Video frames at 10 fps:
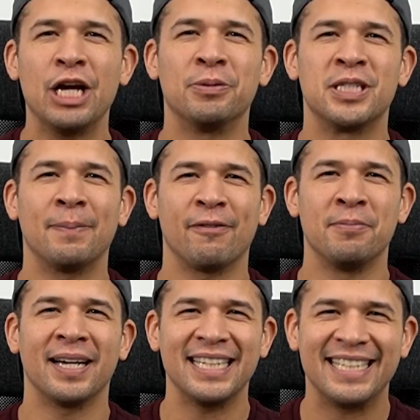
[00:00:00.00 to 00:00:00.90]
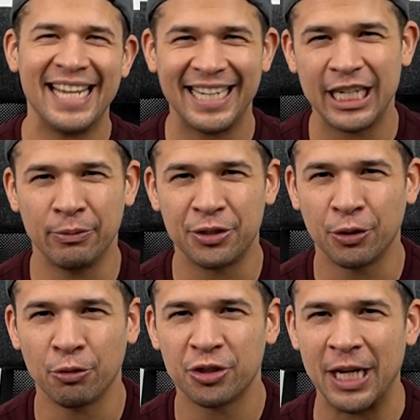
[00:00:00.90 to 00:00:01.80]
Hey, what's up everybody? Dan here with
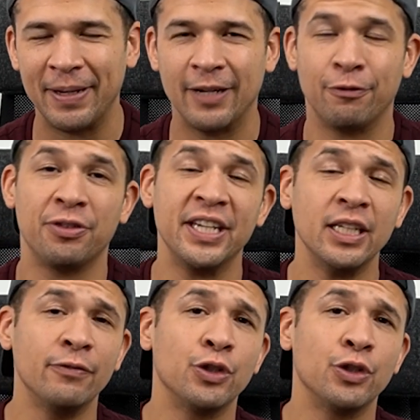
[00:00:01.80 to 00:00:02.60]
Total Shape, and if you're thinking of